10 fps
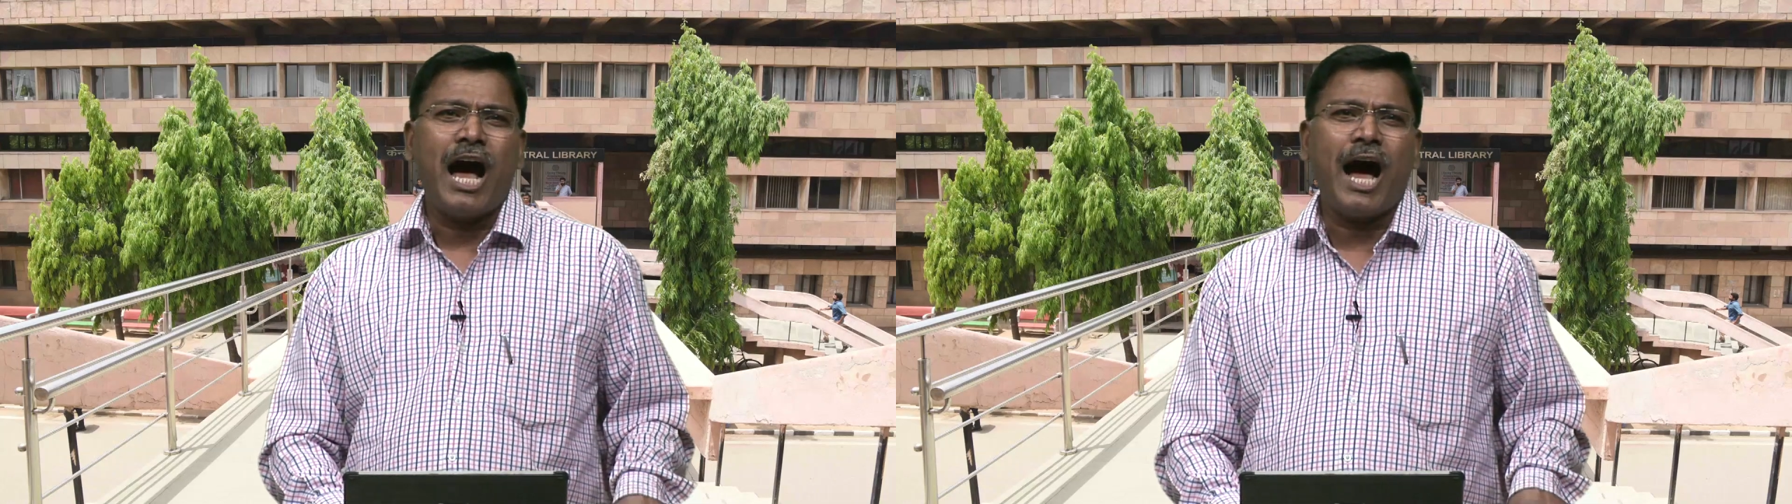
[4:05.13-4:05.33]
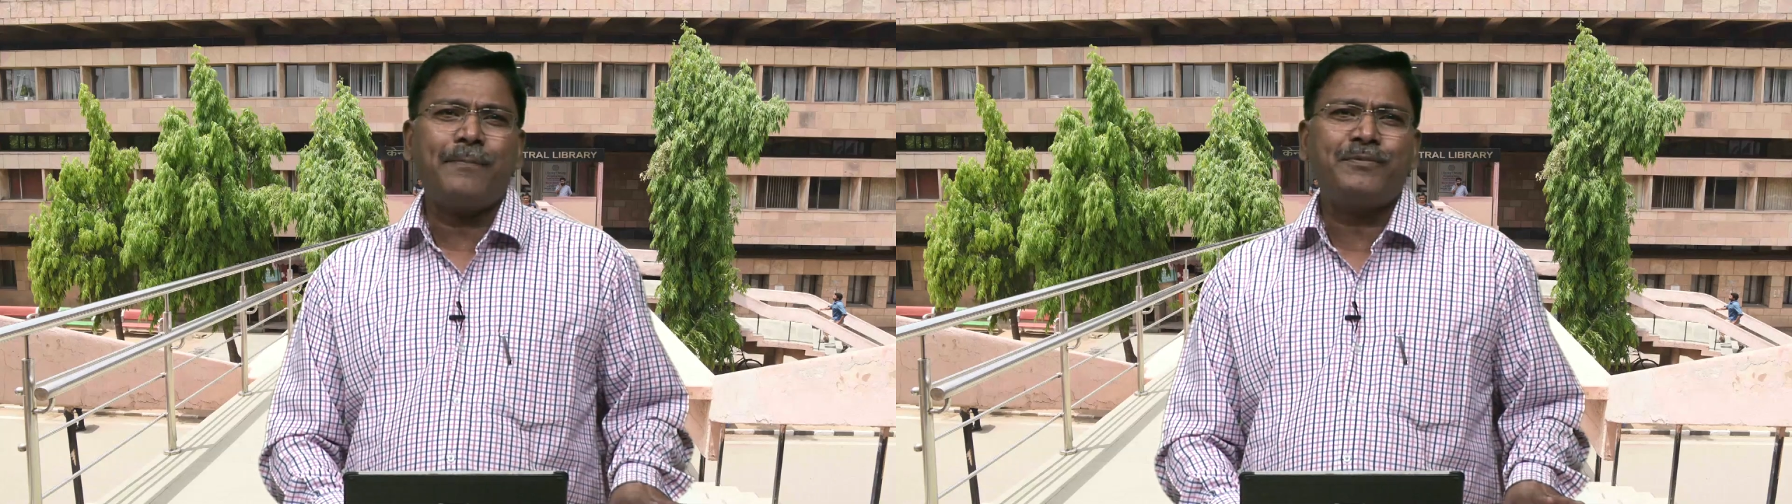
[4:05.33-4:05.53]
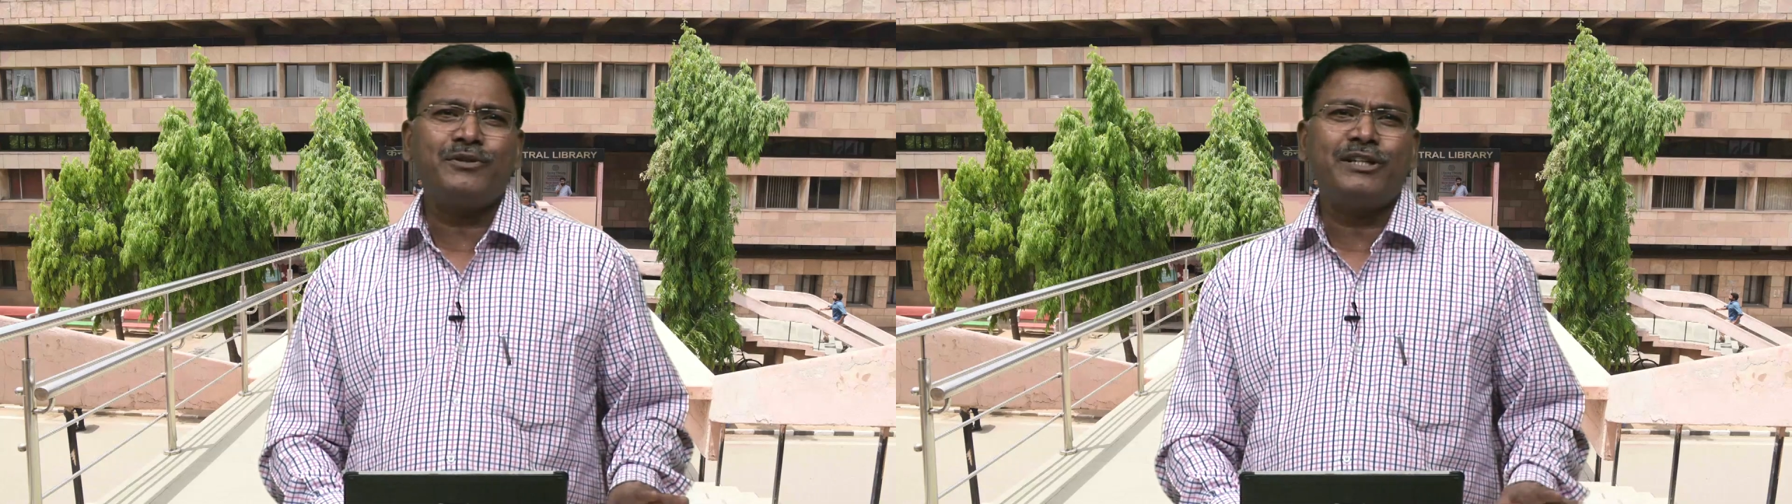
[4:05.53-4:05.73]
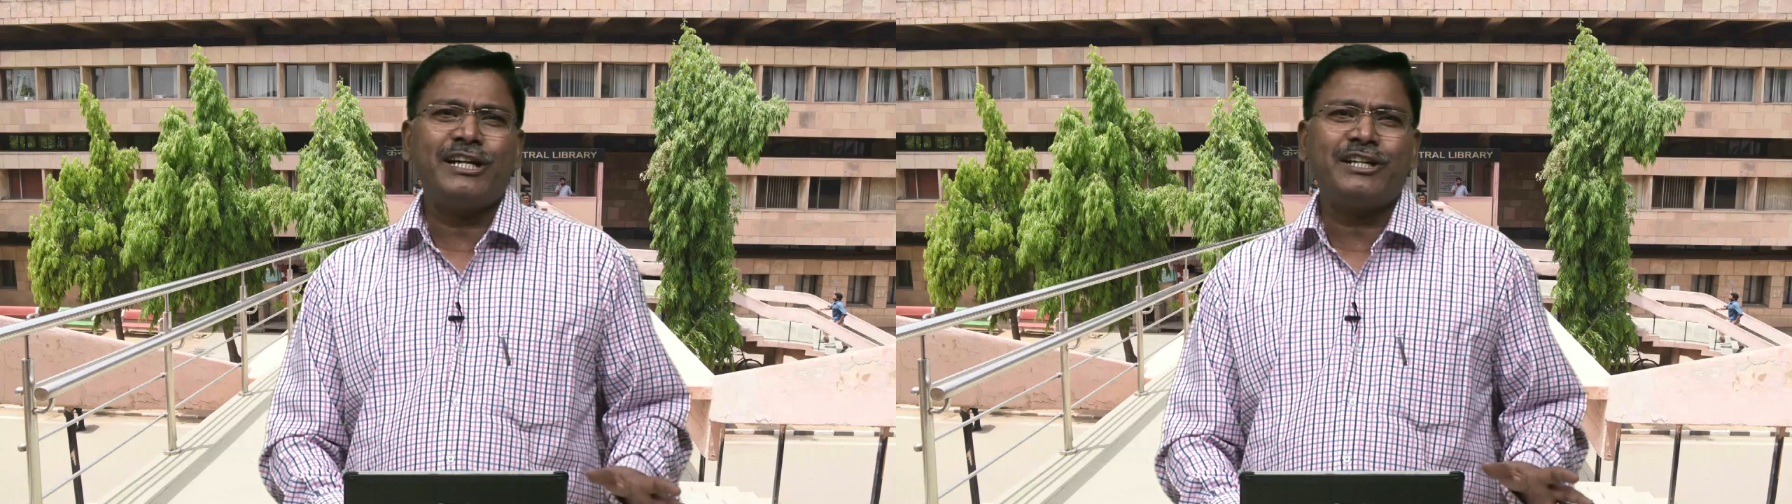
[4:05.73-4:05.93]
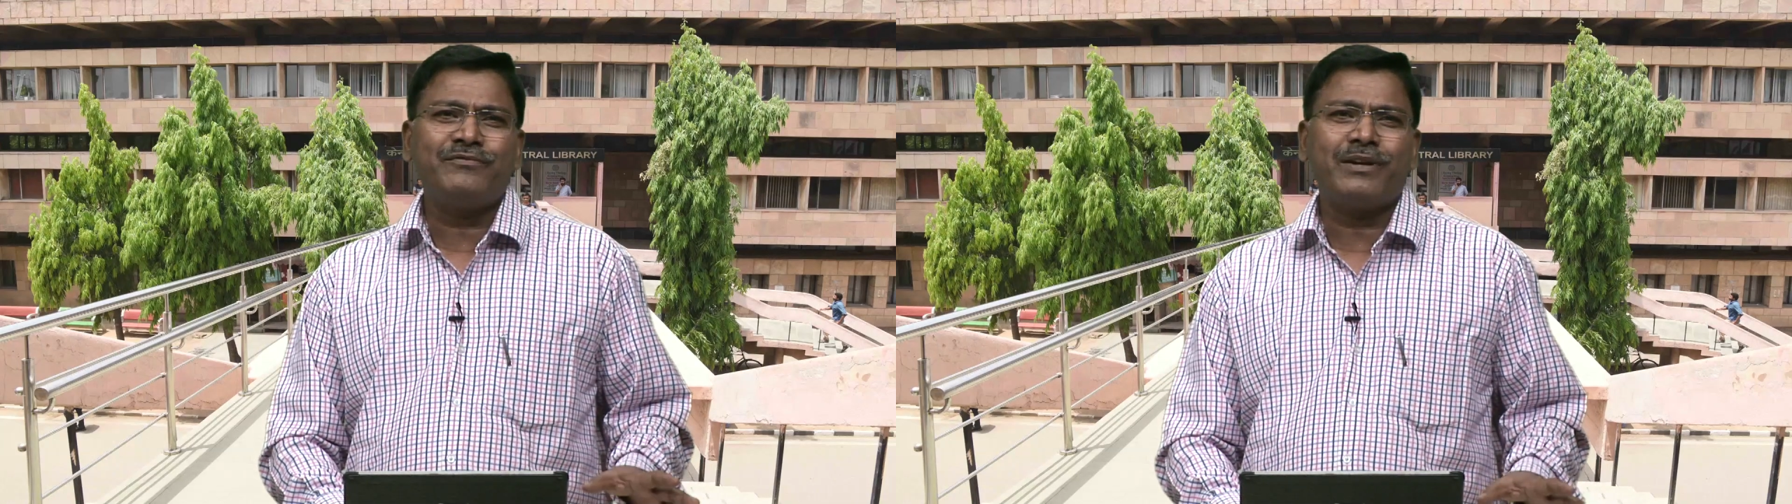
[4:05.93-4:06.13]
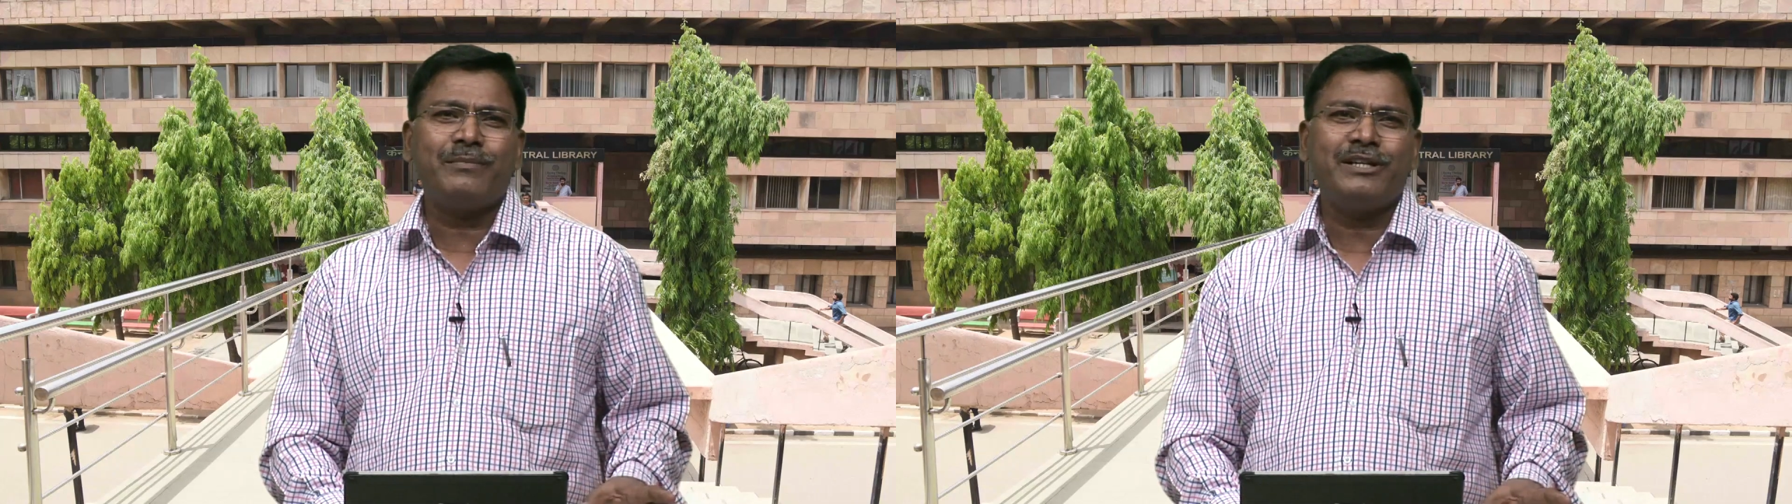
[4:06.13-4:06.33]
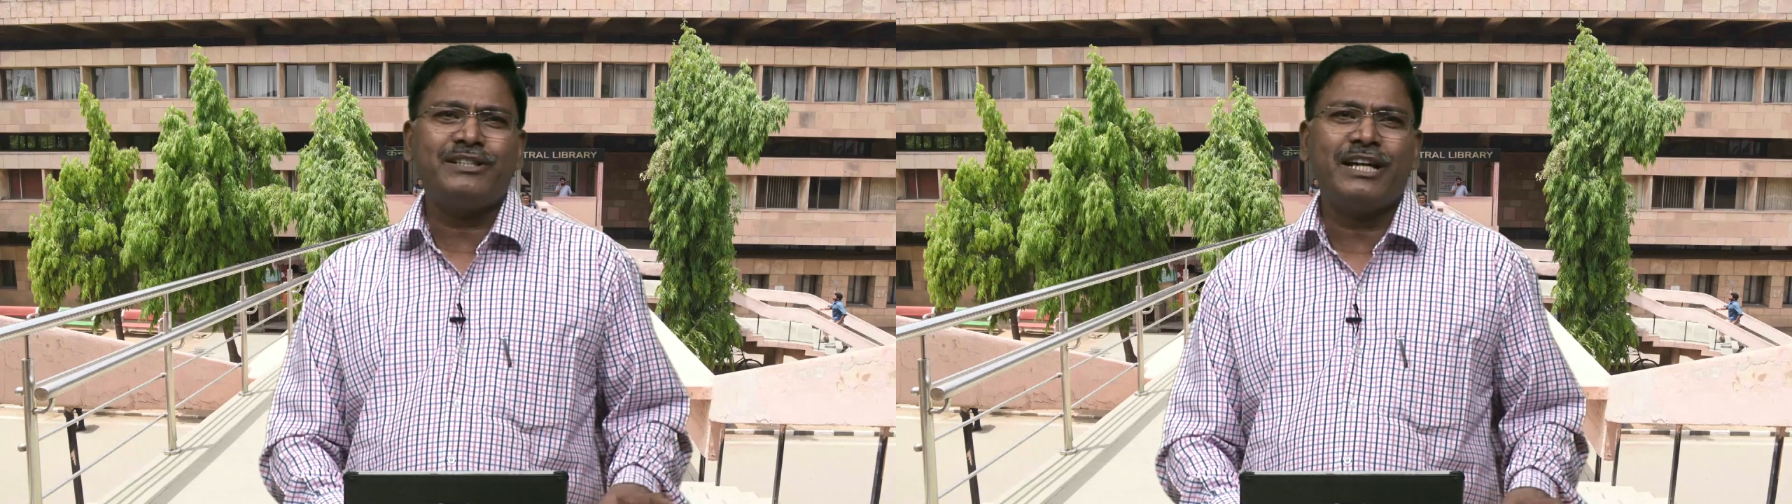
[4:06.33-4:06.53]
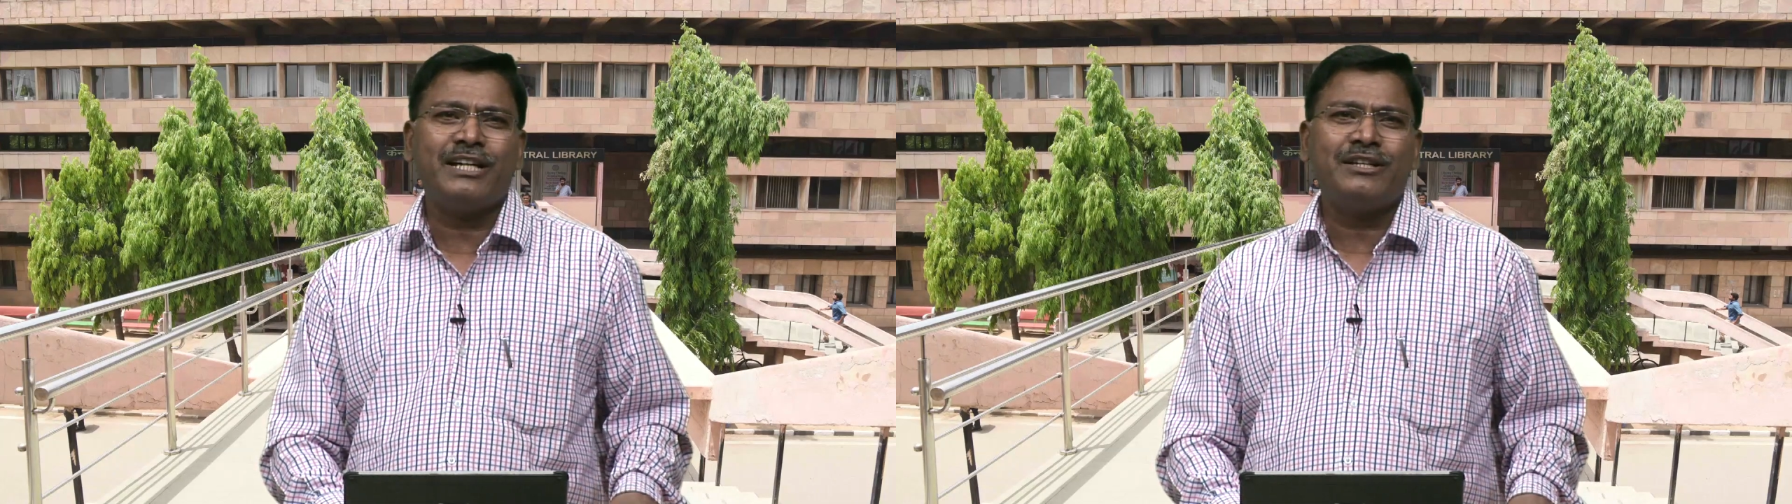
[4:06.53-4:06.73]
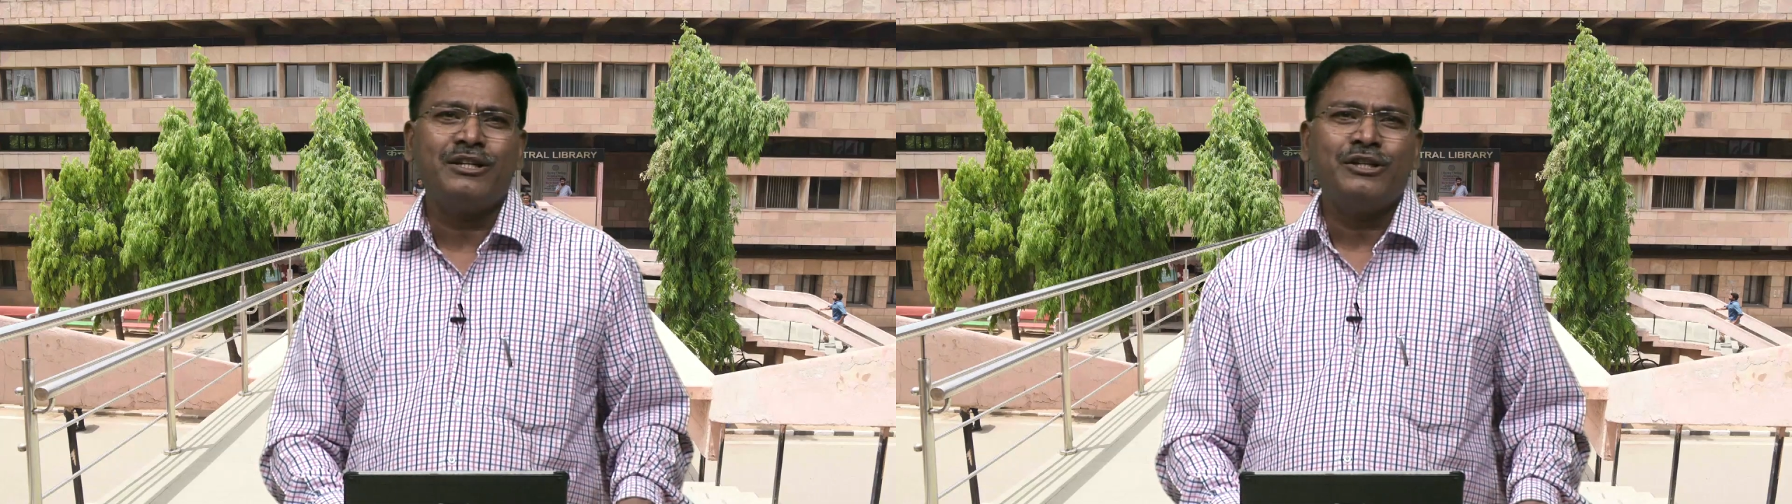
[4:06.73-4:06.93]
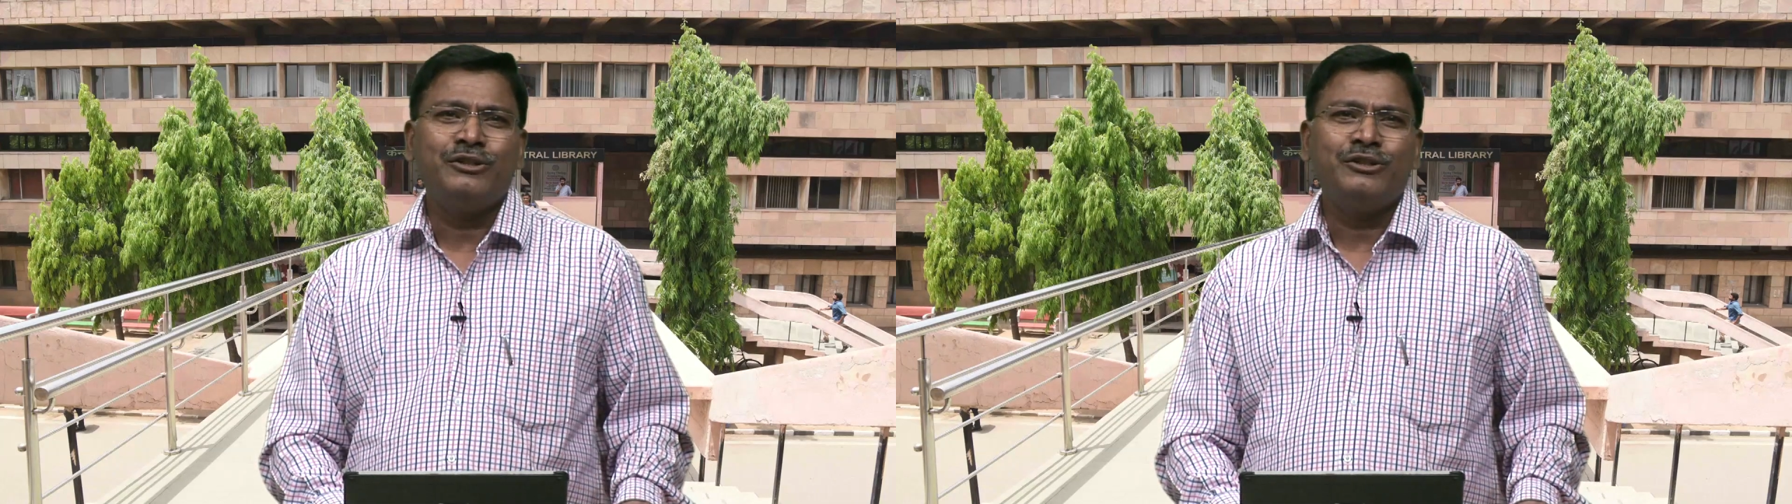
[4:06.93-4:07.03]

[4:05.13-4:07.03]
up to date information